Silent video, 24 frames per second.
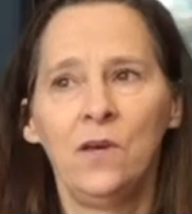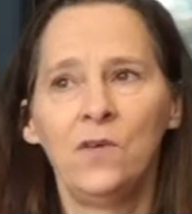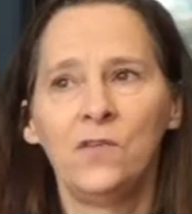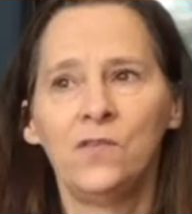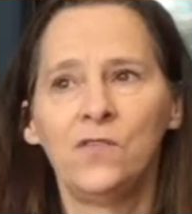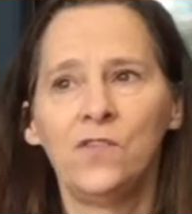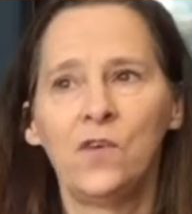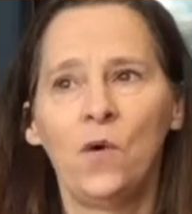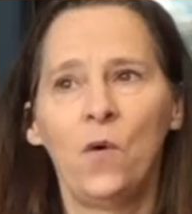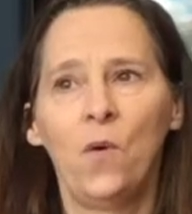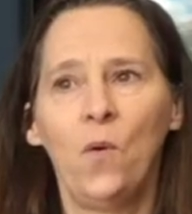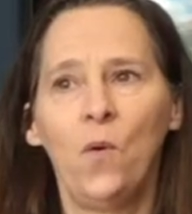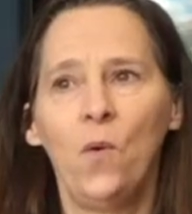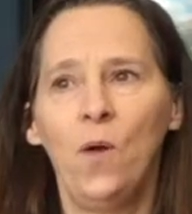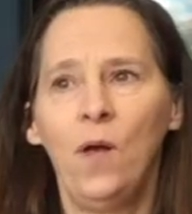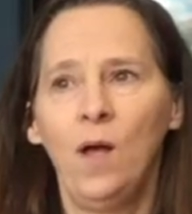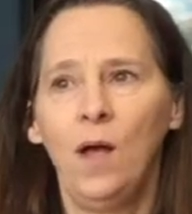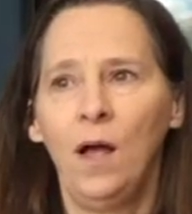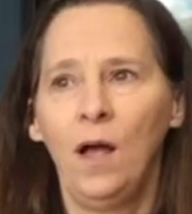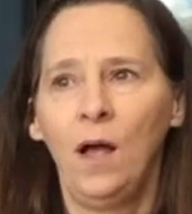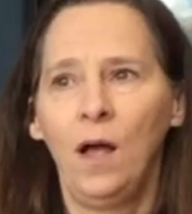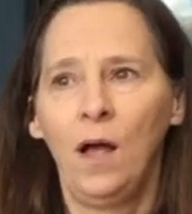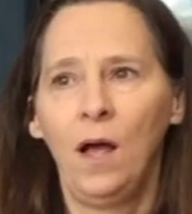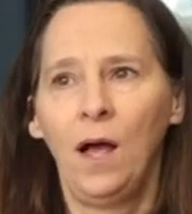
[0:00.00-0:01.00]
So
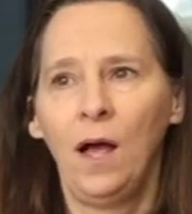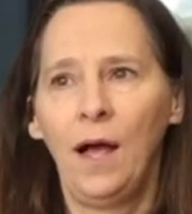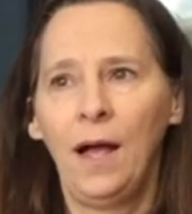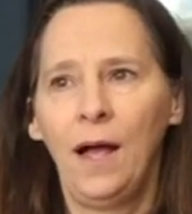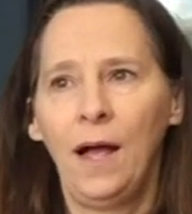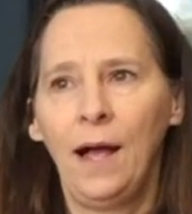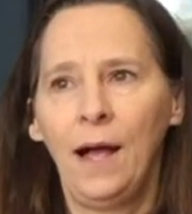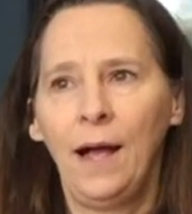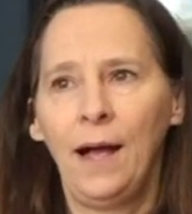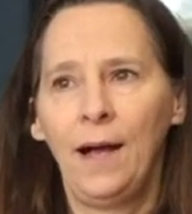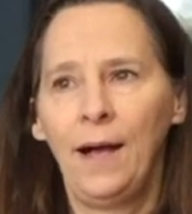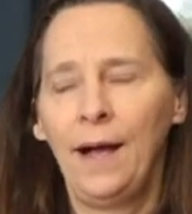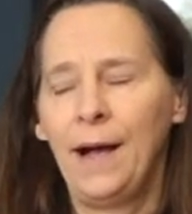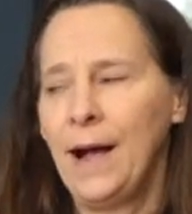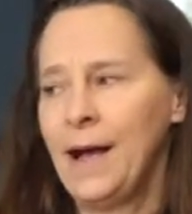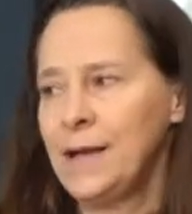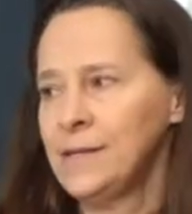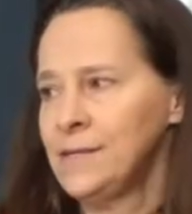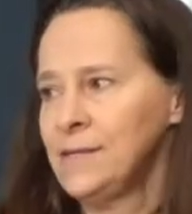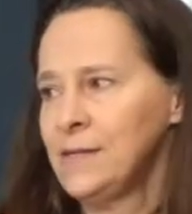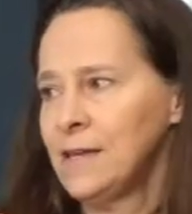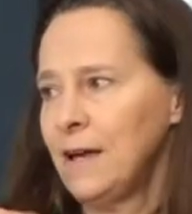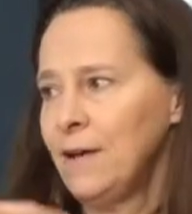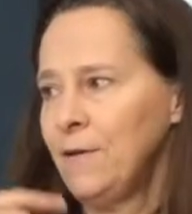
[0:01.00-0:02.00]

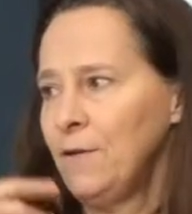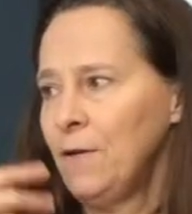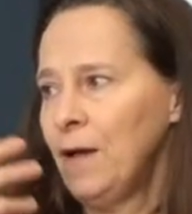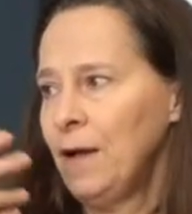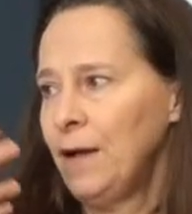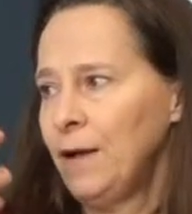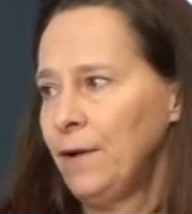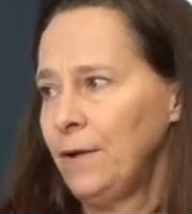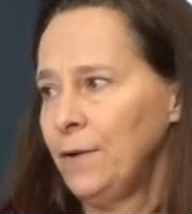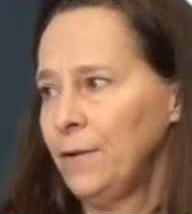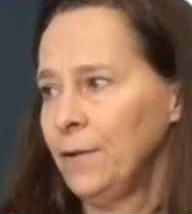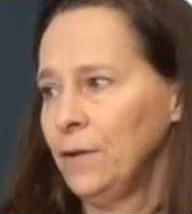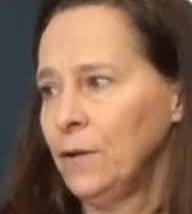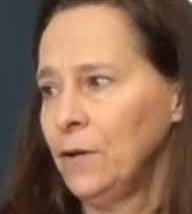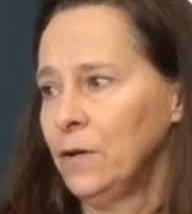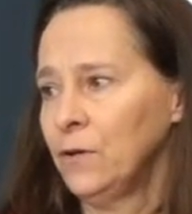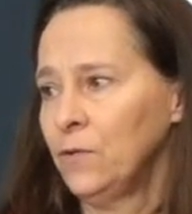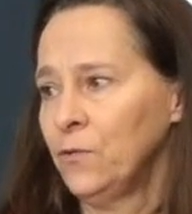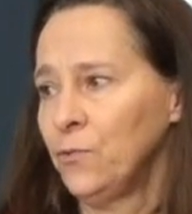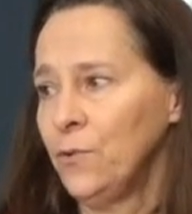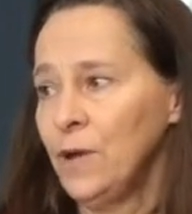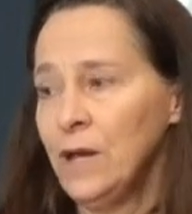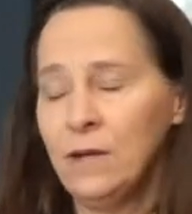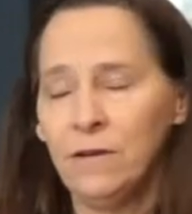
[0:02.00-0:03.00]
as a, a, a
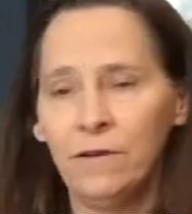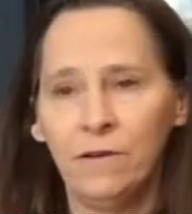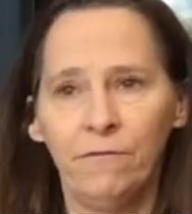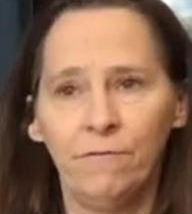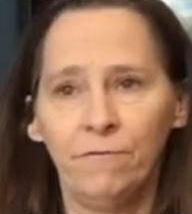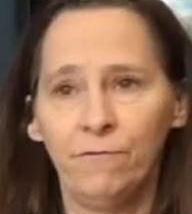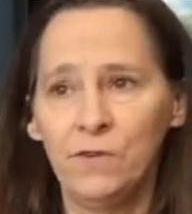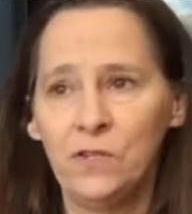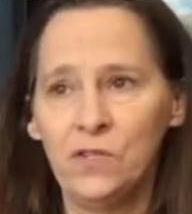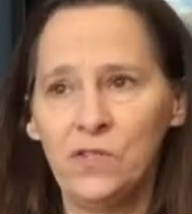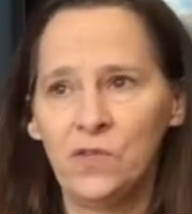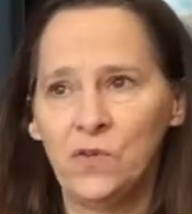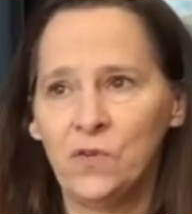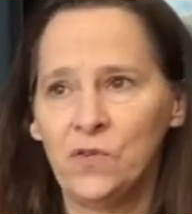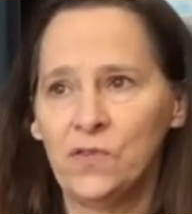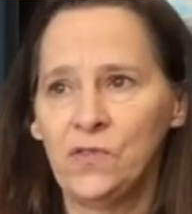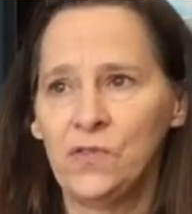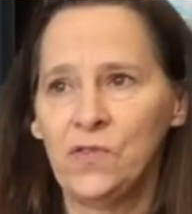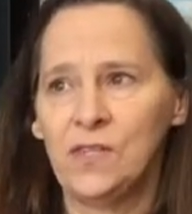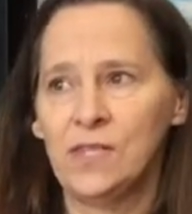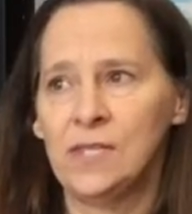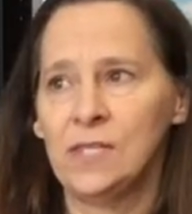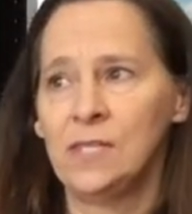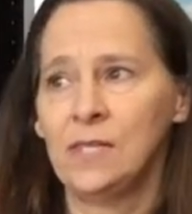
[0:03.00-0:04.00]
creator of
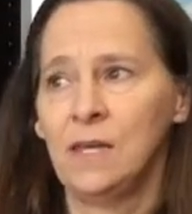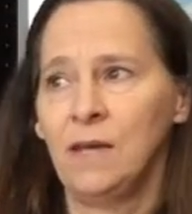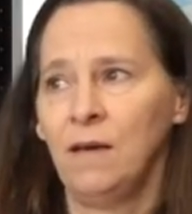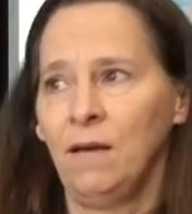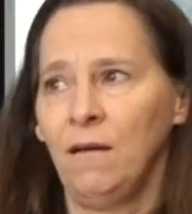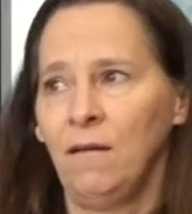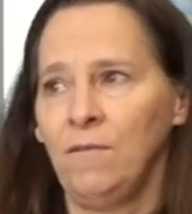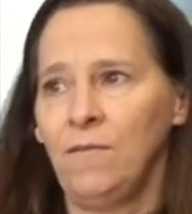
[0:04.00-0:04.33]
resources,